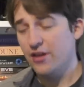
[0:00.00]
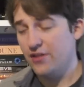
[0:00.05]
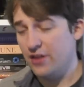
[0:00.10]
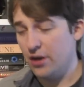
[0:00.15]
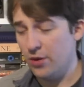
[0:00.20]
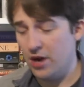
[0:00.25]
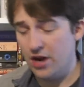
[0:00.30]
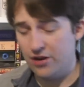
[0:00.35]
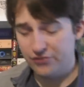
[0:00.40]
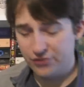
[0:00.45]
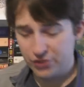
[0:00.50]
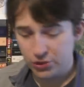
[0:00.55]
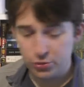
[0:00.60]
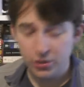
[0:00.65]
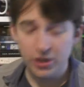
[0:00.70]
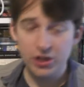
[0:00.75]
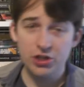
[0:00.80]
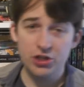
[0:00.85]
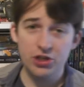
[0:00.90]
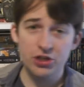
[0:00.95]
They're after
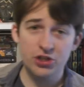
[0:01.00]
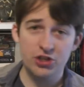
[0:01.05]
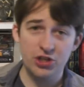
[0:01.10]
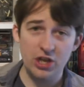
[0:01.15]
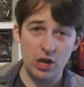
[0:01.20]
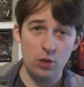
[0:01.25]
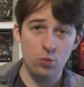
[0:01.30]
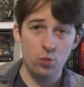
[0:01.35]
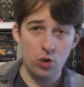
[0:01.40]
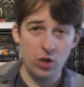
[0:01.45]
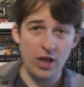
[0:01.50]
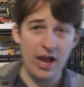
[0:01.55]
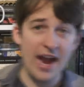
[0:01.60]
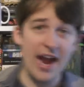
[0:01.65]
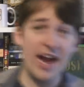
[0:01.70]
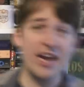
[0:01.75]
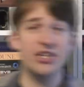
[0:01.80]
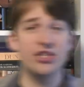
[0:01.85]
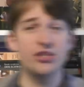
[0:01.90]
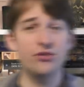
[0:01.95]
creatures that will
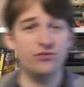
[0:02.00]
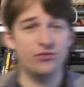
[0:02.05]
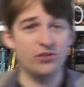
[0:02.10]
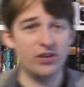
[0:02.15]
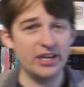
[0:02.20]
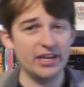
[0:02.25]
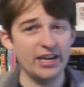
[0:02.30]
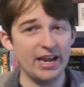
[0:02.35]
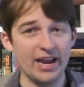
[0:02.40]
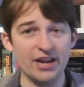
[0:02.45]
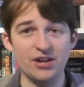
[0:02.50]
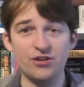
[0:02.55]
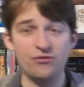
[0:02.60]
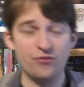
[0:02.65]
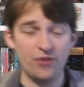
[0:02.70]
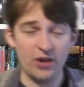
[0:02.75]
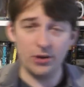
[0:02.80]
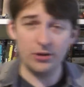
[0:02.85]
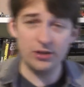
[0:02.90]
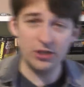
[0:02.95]
actively and
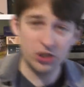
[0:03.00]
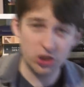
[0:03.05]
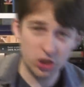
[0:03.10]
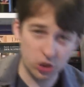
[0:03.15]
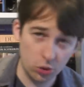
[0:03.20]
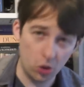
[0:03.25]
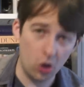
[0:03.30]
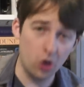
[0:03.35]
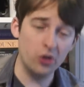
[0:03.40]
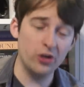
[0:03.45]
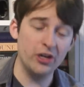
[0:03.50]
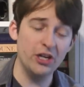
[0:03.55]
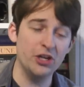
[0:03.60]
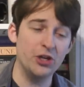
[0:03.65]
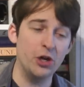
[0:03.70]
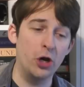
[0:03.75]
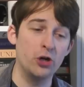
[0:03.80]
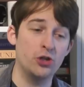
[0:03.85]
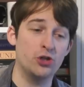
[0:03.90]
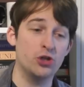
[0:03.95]
very strongly
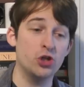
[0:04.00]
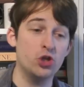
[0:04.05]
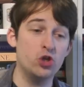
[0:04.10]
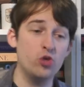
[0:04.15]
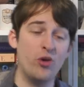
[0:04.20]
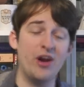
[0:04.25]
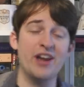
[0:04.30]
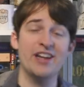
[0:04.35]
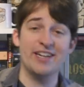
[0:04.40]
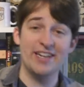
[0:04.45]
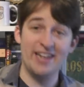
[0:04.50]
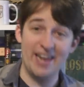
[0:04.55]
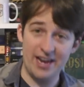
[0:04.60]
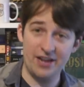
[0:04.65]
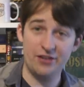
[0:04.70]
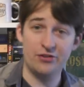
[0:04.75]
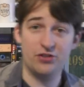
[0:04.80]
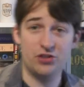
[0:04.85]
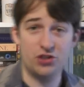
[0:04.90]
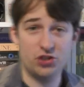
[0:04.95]
go to great
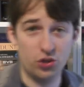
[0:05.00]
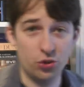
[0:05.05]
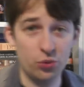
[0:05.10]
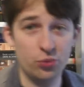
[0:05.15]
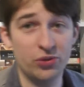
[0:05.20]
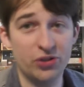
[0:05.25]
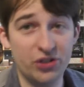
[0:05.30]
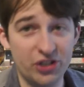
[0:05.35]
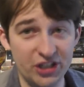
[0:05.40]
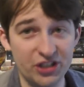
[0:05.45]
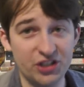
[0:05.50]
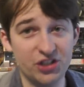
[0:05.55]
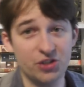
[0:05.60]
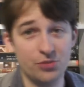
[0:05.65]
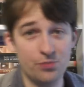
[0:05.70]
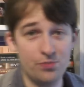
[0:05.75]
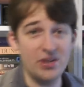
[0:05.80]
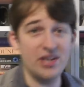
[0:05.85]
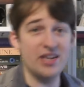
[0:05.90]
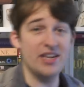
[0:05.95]
lengths to
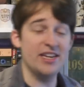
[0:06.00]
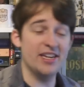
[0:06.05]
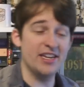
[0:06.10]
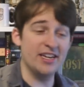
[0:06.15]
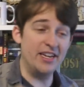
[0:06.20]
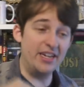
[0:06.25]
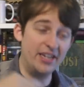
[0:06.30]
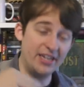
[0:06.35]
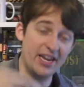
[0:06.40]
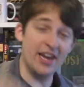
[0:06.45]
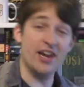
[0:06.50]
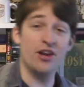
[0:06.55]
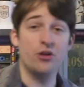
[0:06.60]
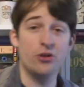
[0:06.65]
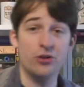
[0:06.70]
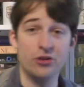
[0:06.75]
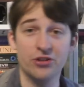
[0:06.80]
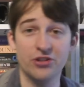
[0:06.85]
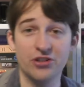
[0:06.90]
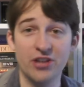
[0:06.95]
resist being
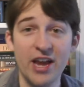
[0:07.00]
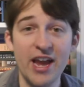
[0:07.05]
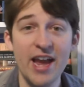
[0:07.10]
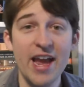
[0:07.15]
killed.